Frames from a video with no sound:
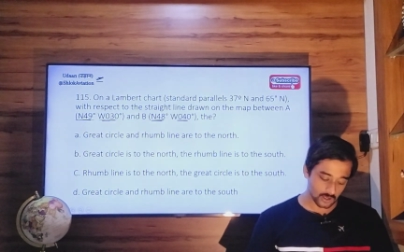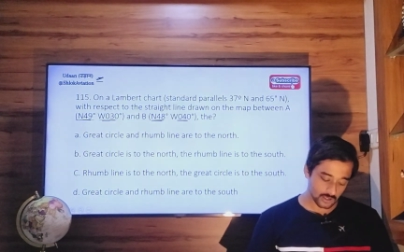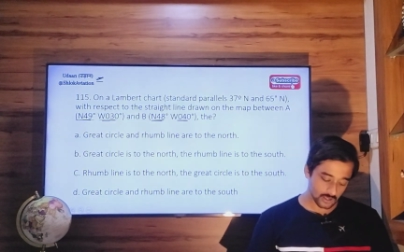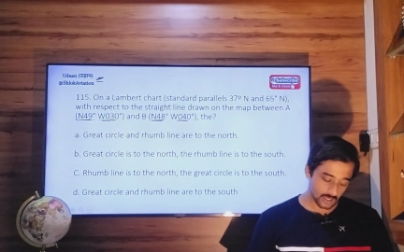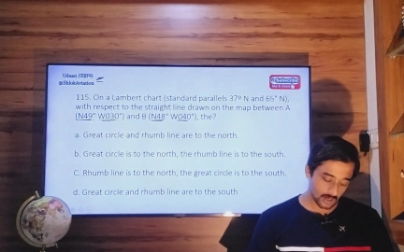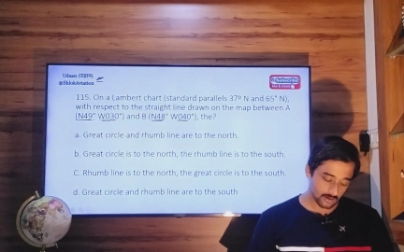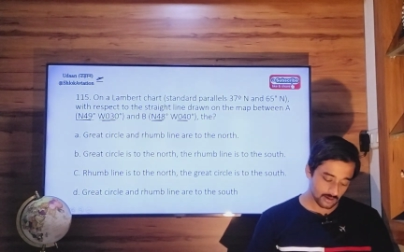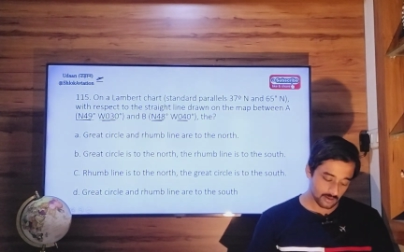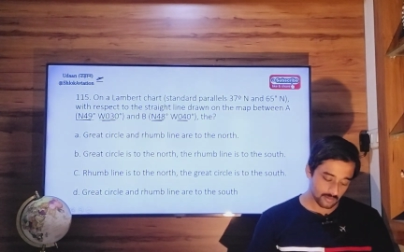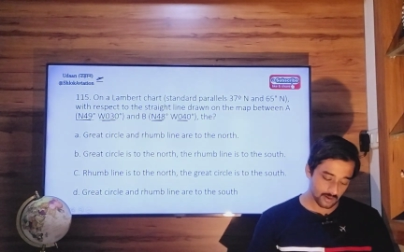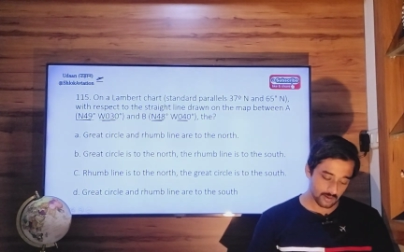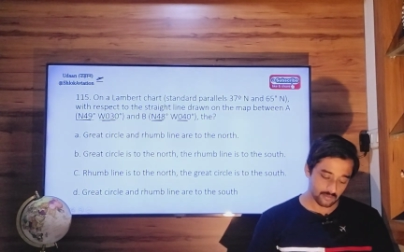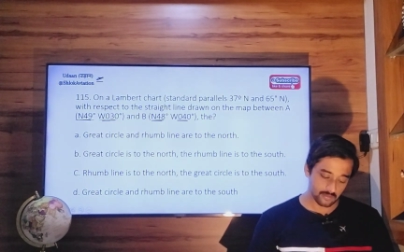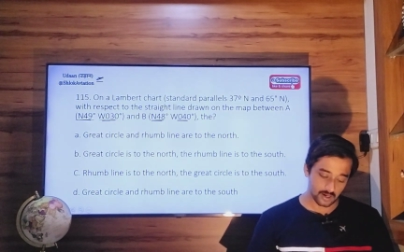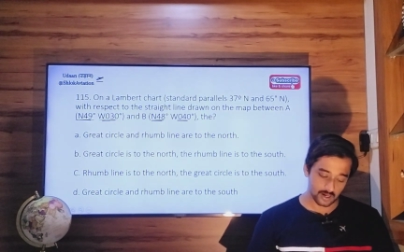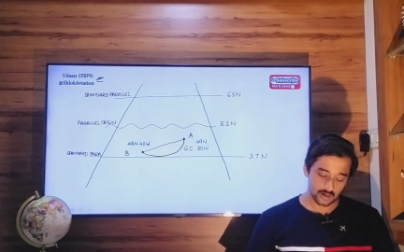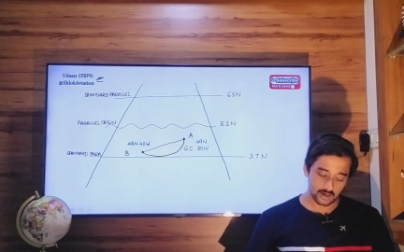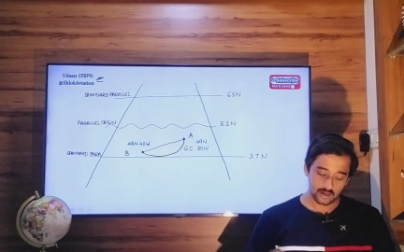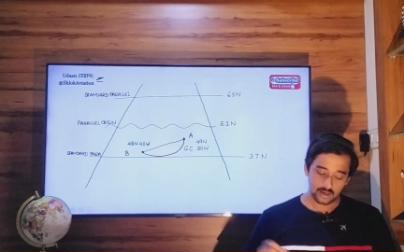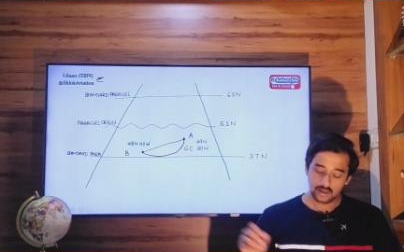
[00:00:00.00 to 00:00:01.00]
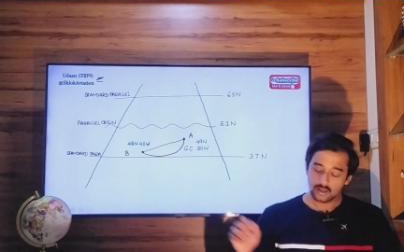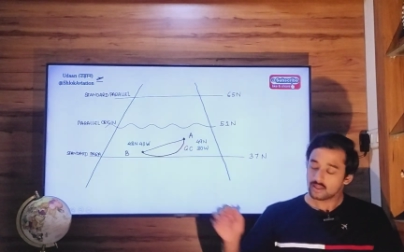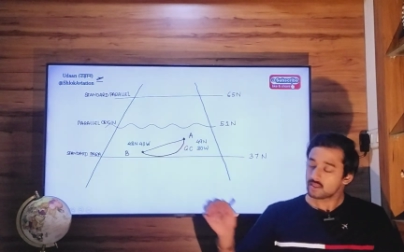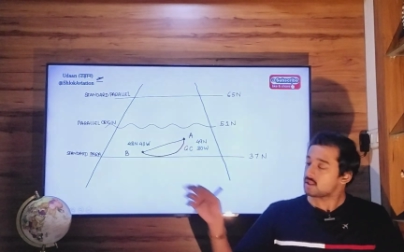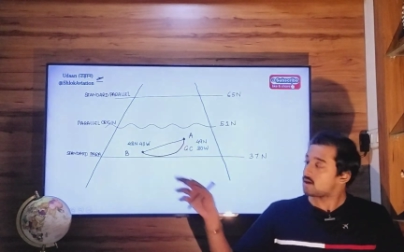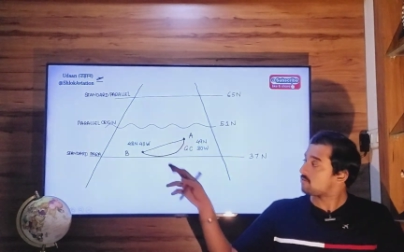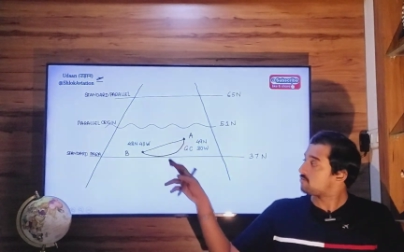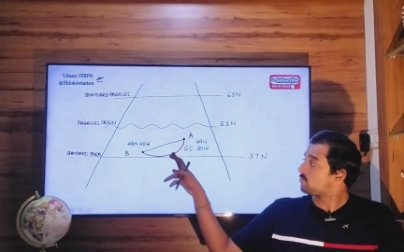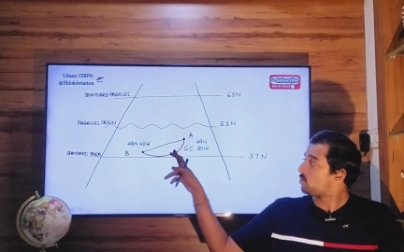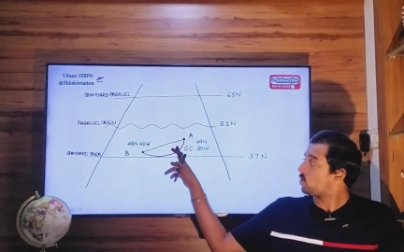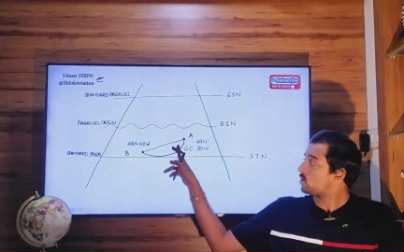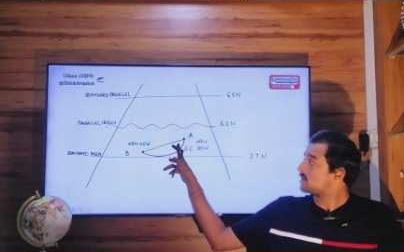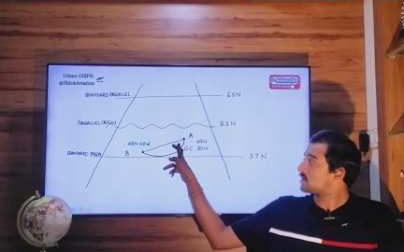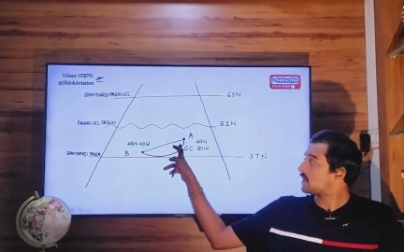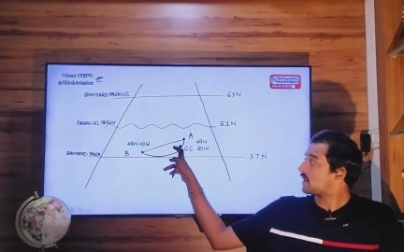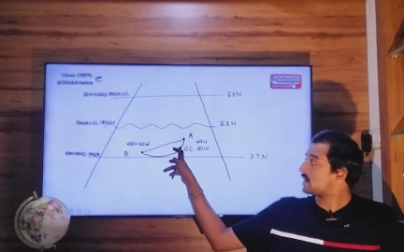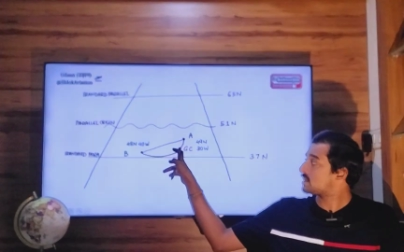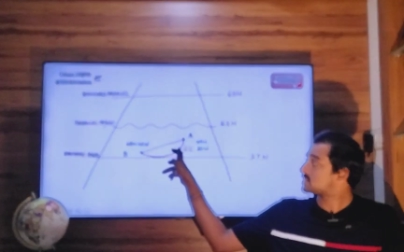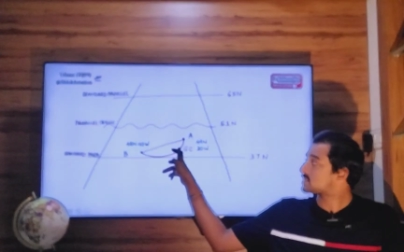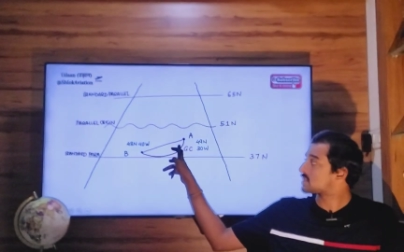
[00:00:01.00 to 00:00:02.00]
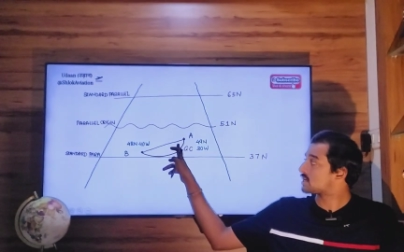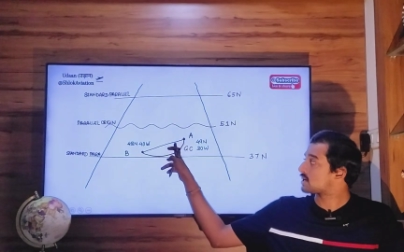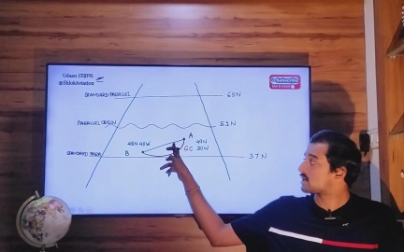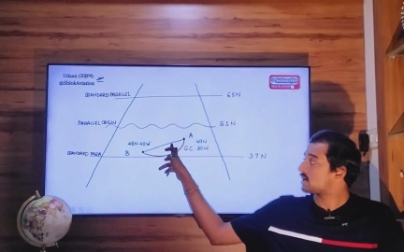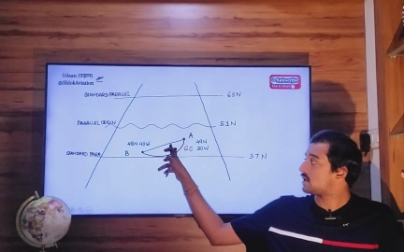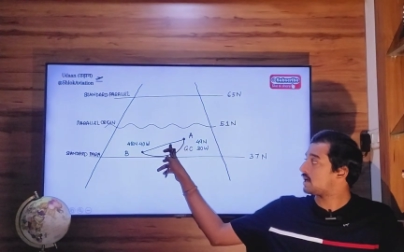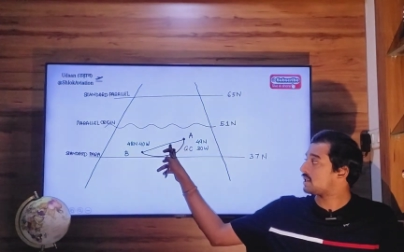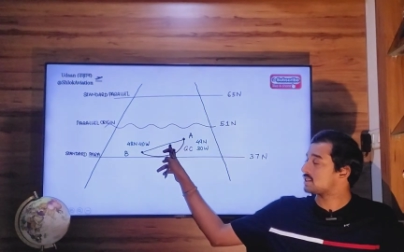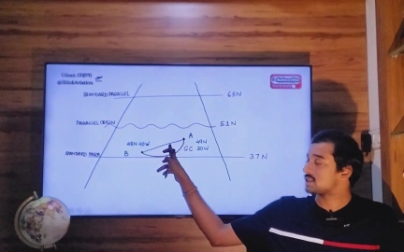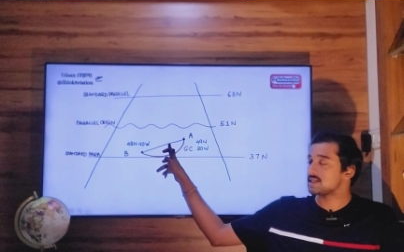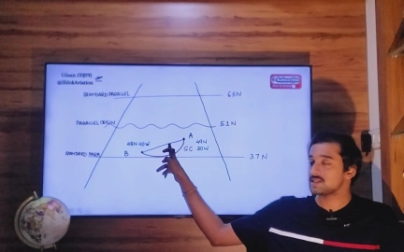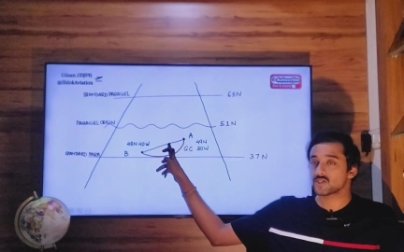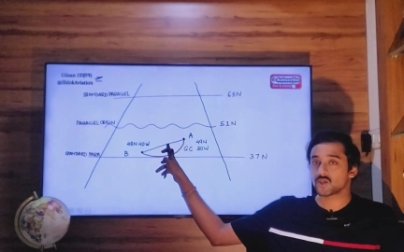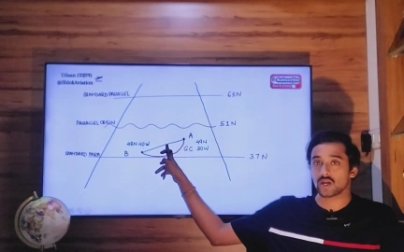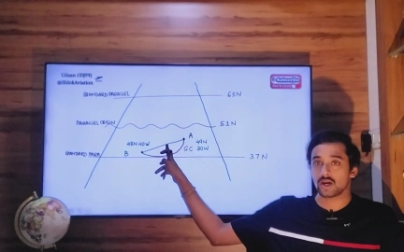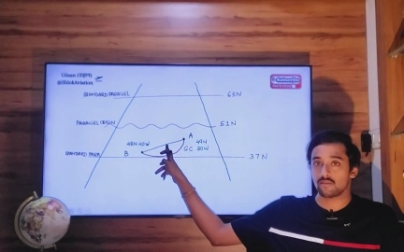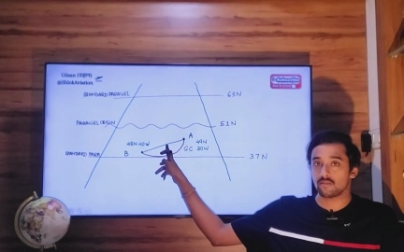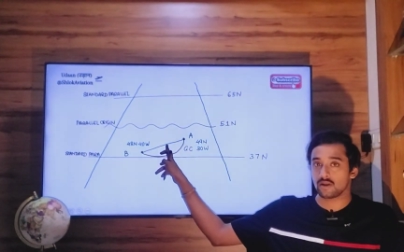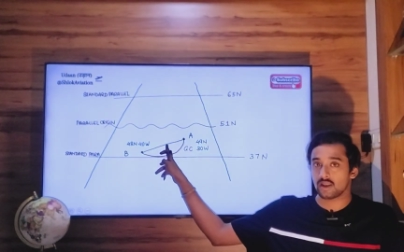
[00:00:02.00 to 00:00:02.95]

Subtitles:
Now remember, now both great circle and this rhumb